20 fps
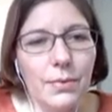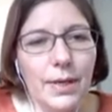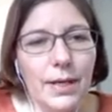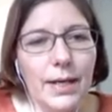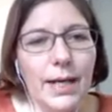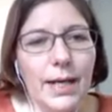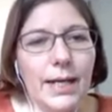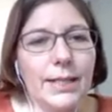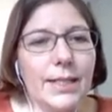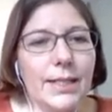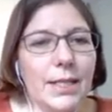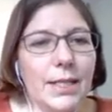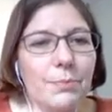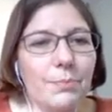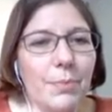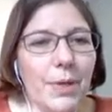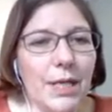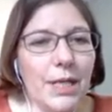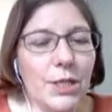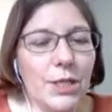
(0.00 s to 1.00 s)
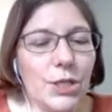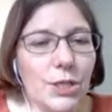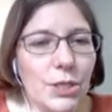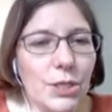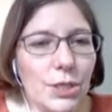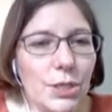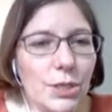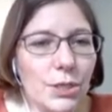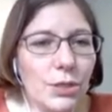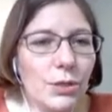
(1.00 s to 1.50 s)
ARDS
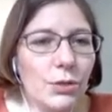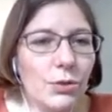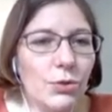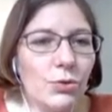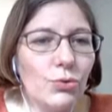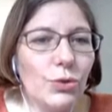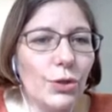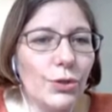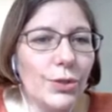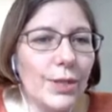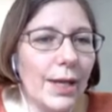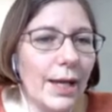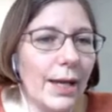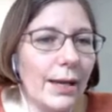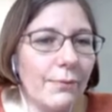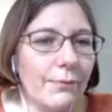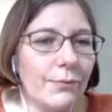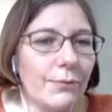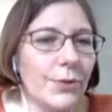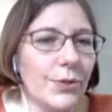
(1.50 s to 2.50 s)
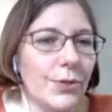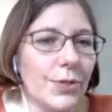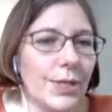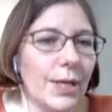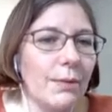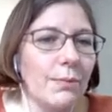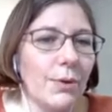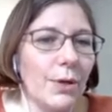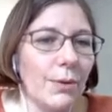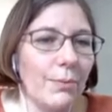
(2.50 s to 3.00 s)
patients do not have the
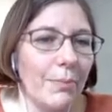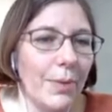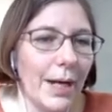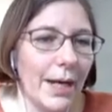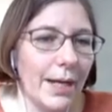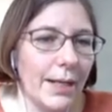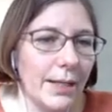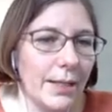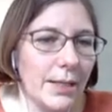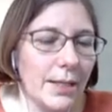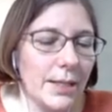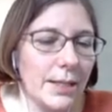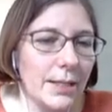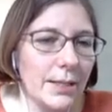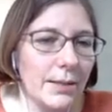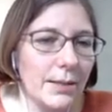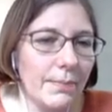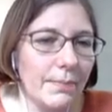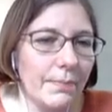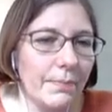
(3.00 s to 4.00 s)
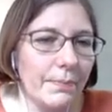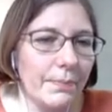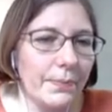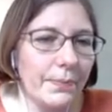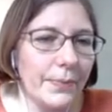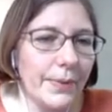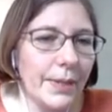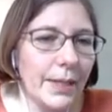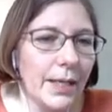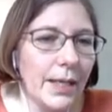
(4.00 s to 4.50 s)
same compliance,
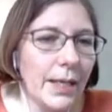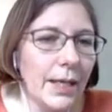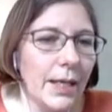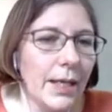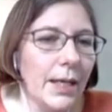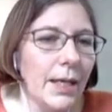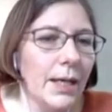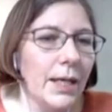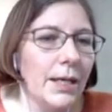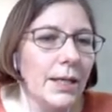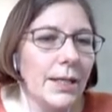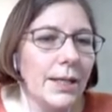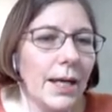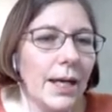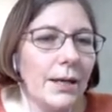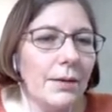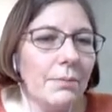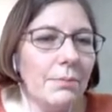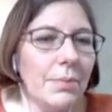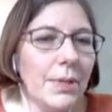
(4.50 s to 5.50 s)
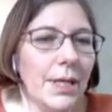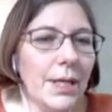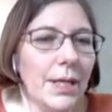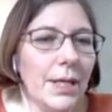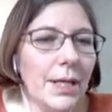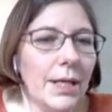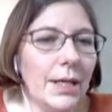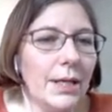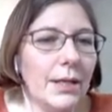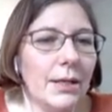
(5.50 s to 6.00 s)
can
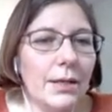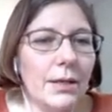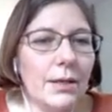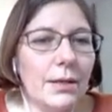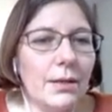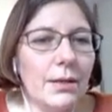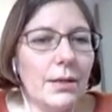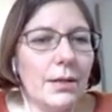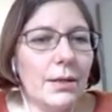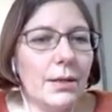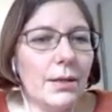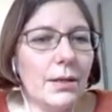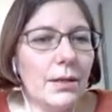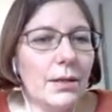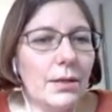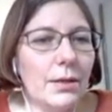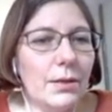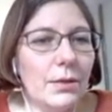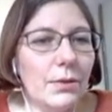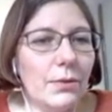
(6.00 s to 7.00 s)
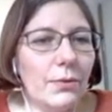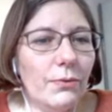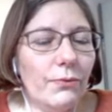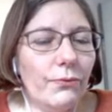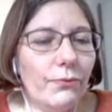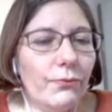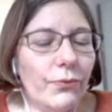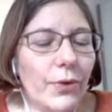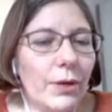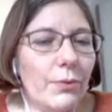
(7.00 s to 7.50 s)
be
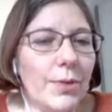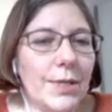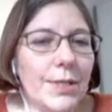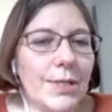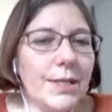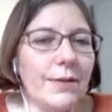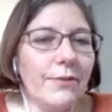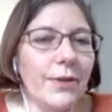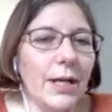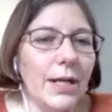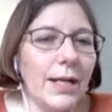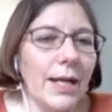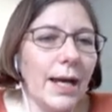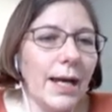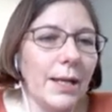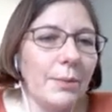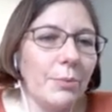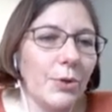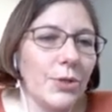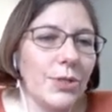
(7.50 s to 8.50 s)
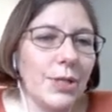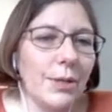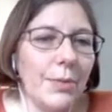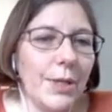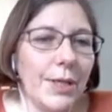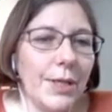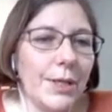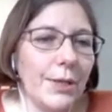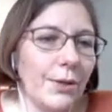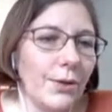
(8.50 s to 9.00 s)
very severely
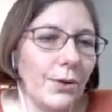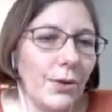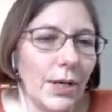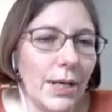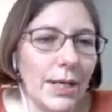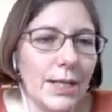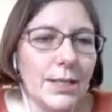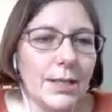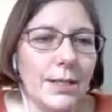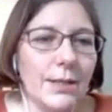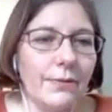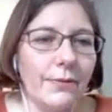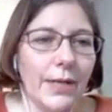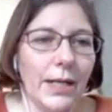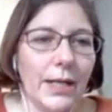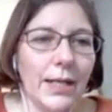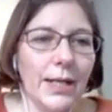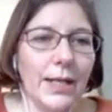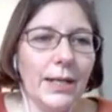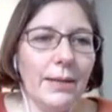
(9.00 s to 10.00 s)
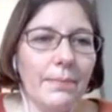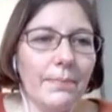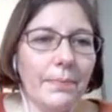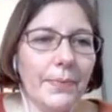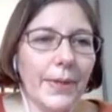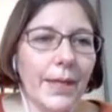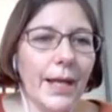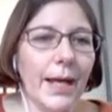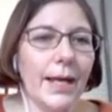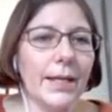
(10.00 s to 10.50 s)
hypoxemic or less severely,
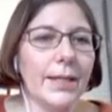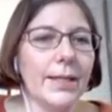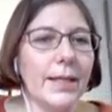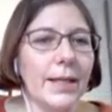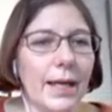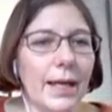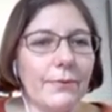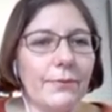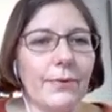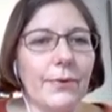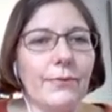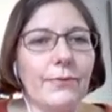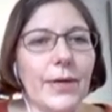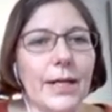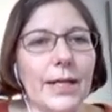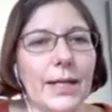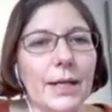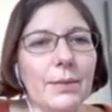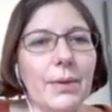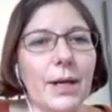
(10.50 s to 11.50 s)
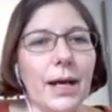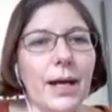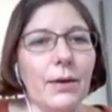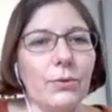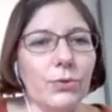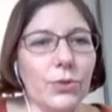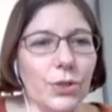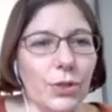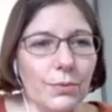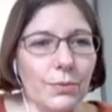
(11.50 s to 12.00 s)
and have variable
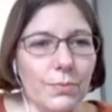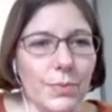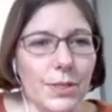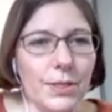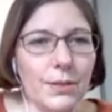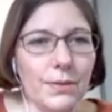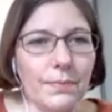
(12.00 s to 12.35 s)
outcomes.